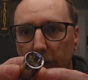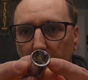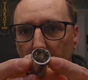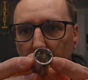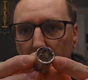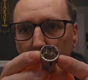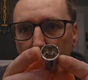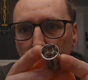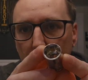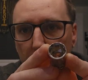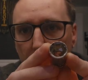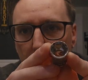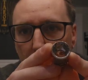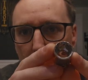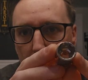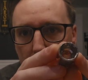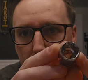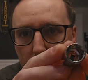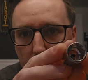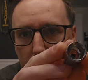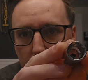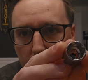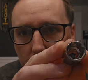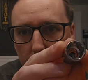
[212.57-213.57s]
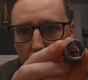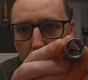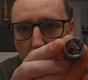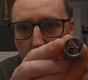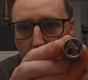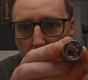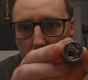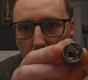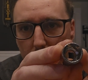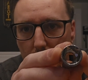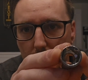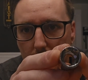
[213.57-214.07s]
And
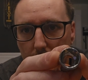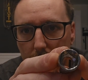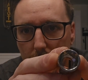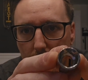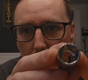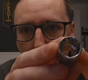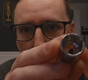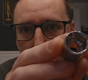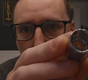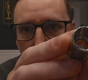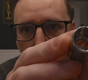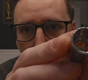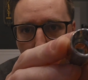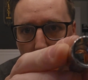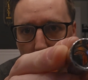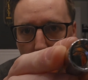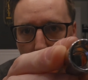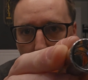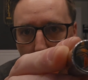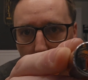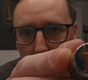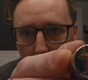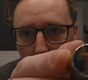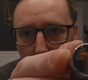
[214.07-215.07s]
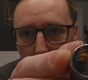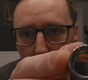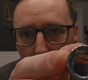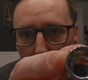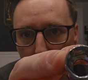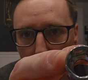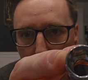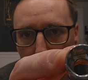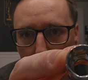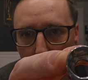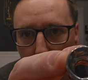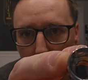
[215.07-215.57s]
as you can see,
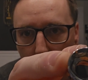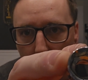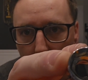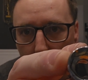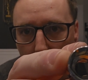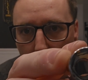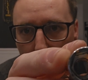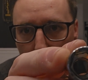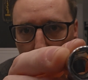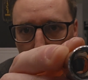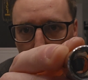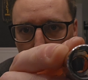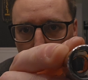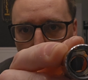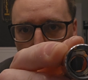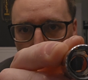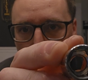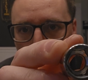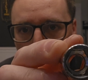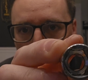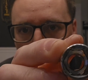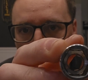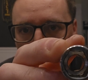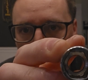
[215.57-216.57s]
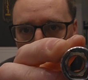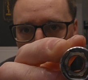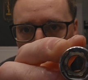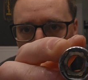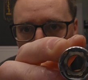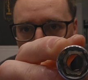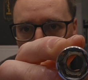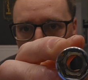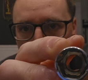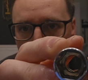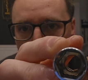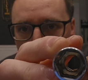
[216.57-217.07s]
inside of
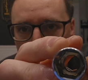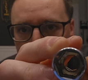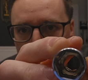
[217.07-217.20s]
there is a